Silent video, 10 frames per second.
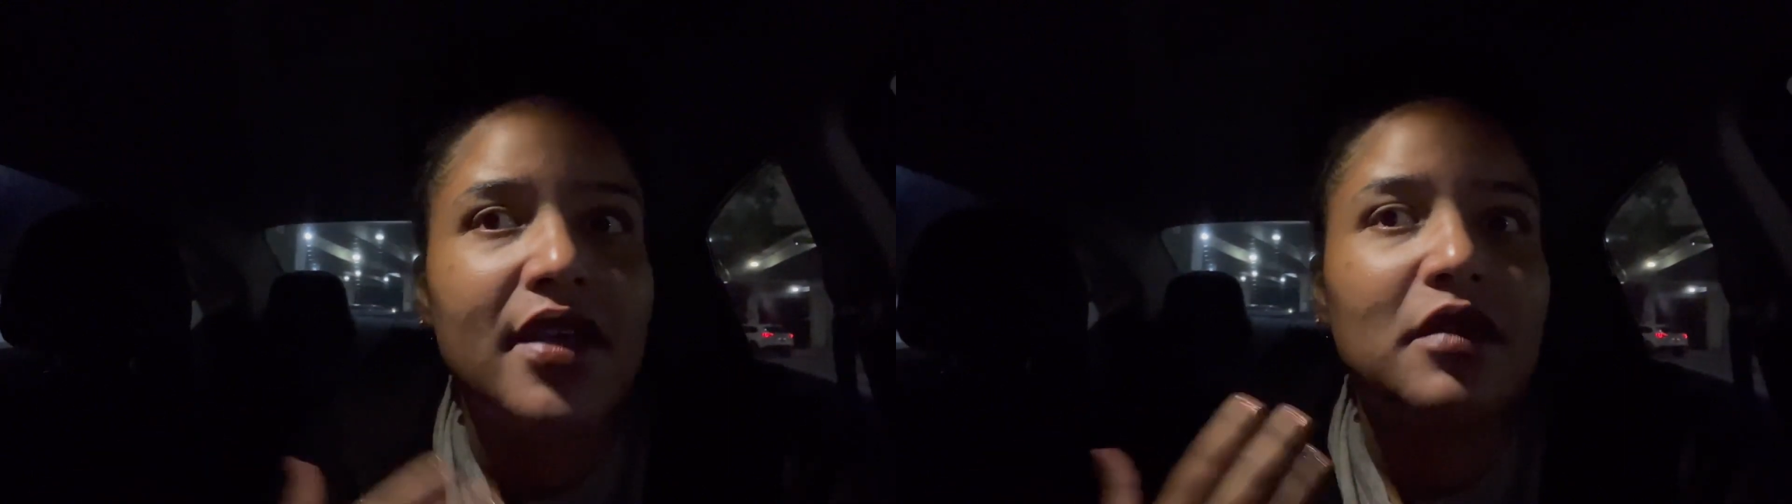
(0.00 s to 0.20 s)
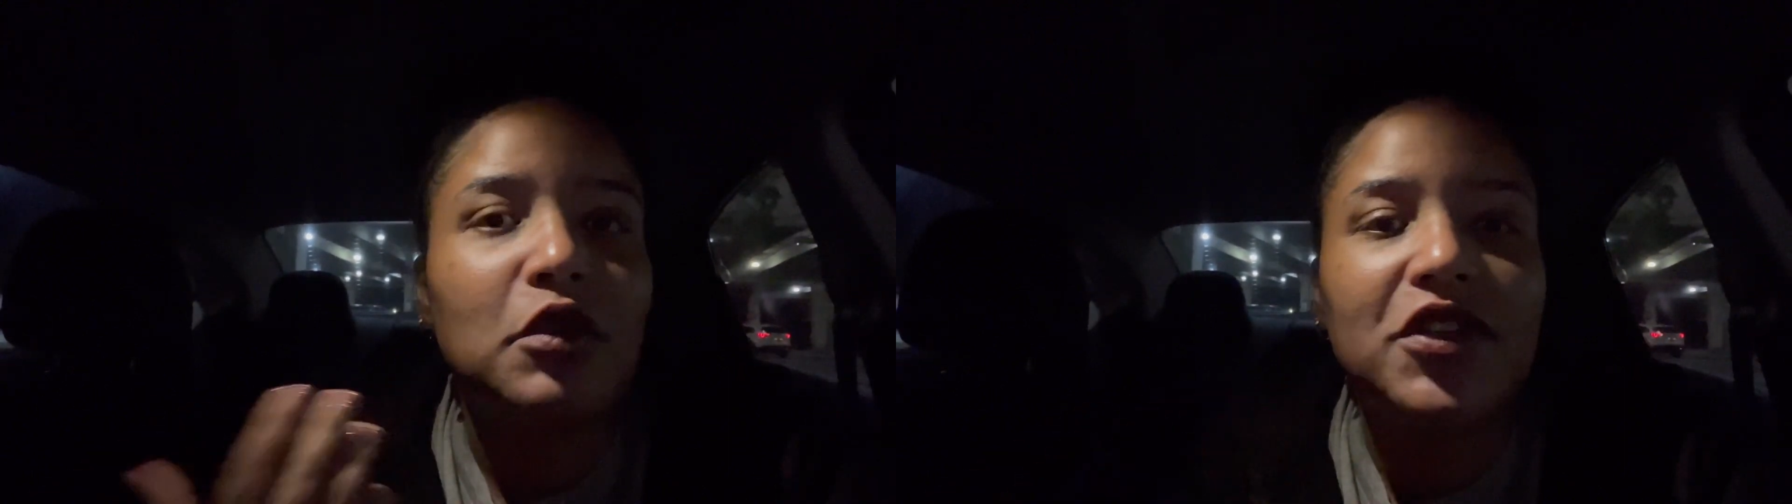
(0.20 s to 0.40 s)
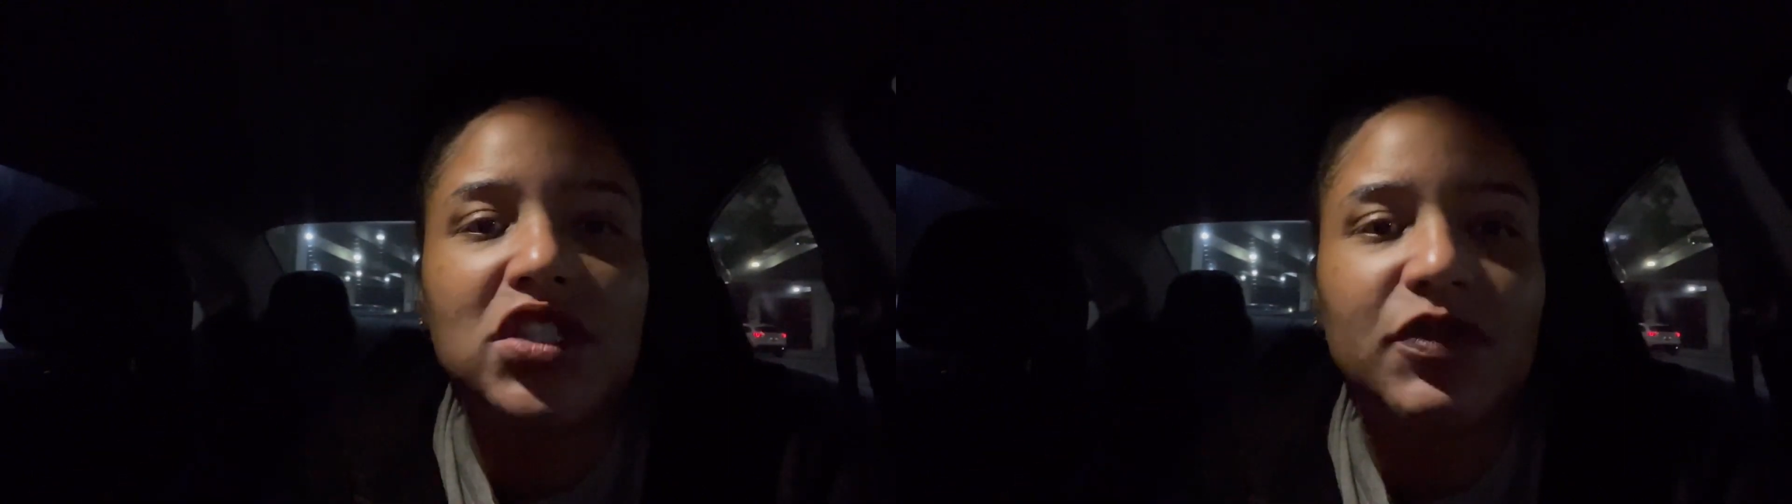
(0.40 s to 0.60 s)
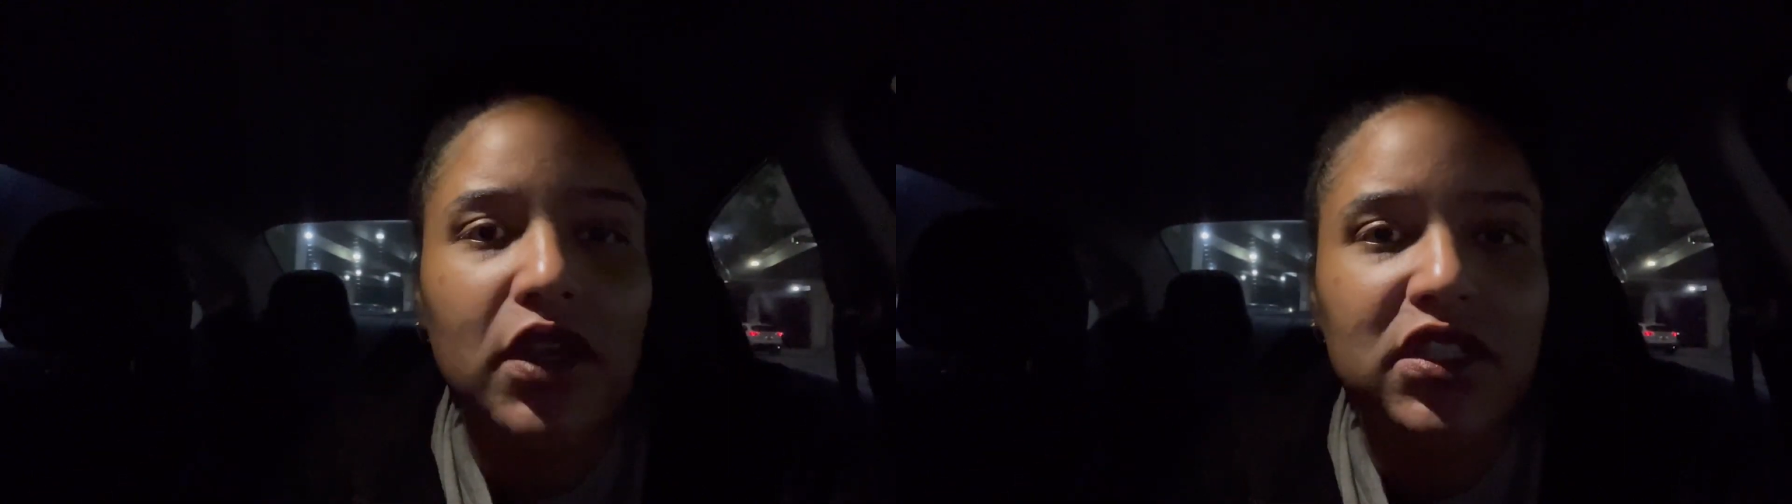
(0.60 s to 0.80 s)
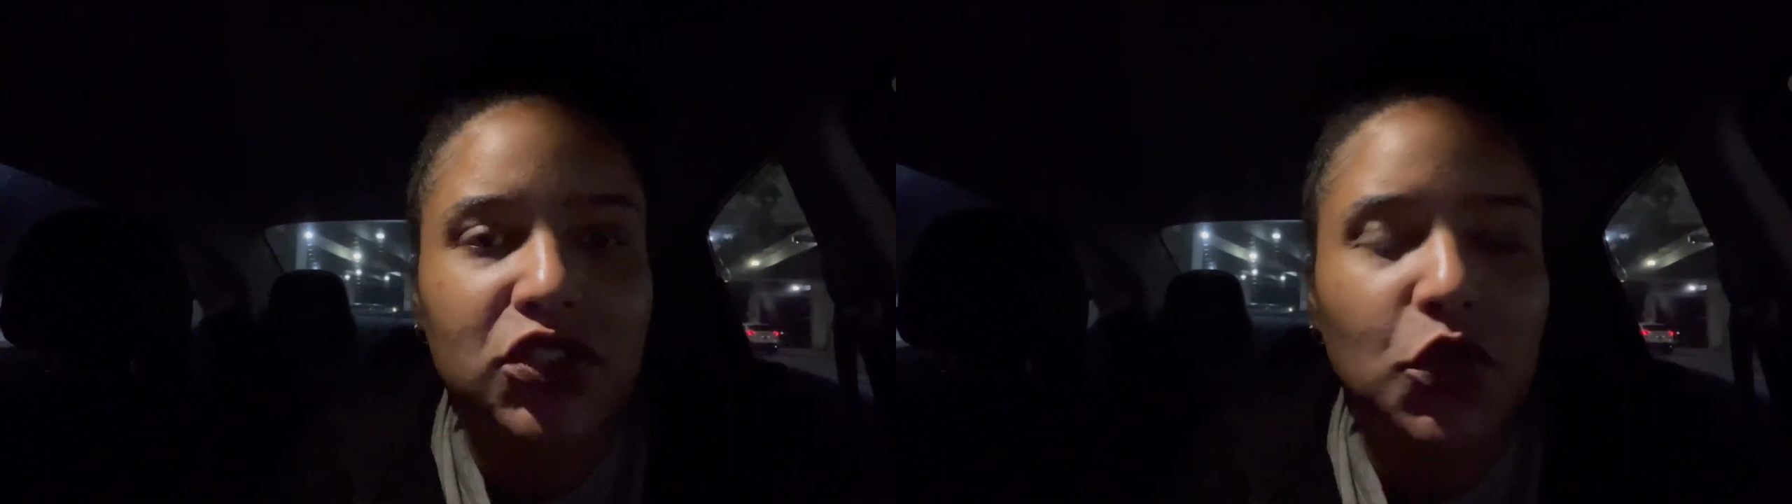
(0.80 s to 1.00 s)
the movie just
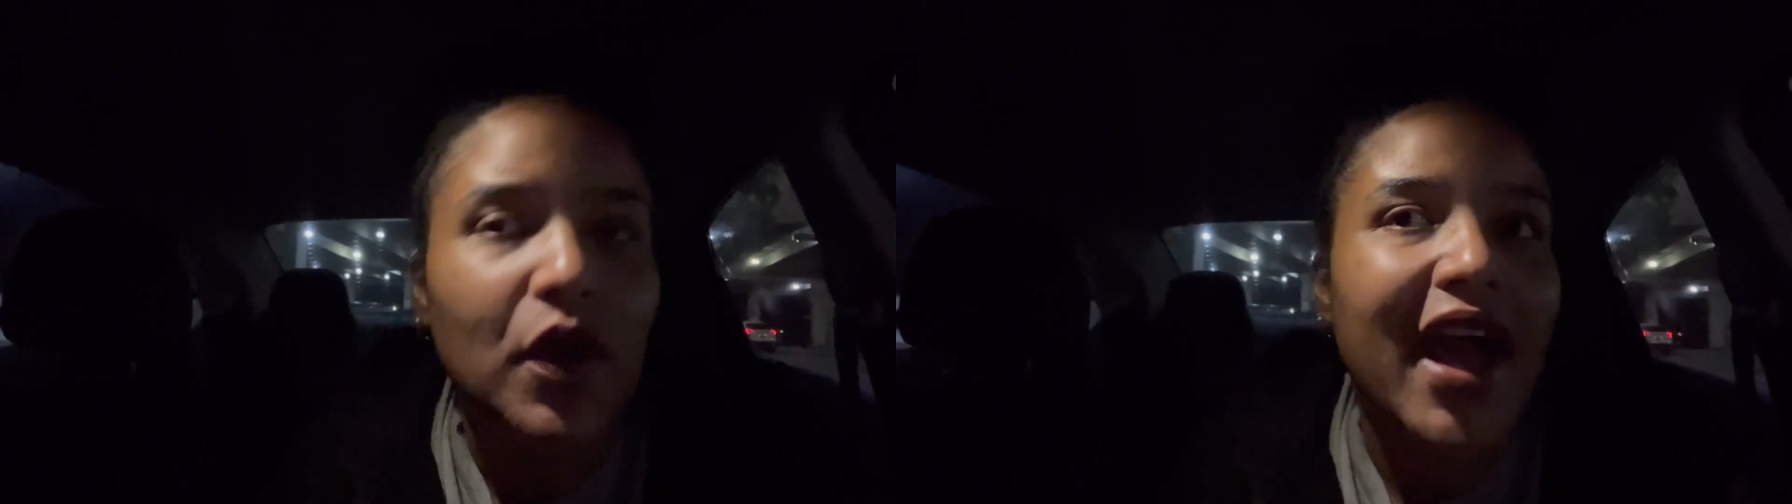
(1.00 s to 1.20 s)
falls short.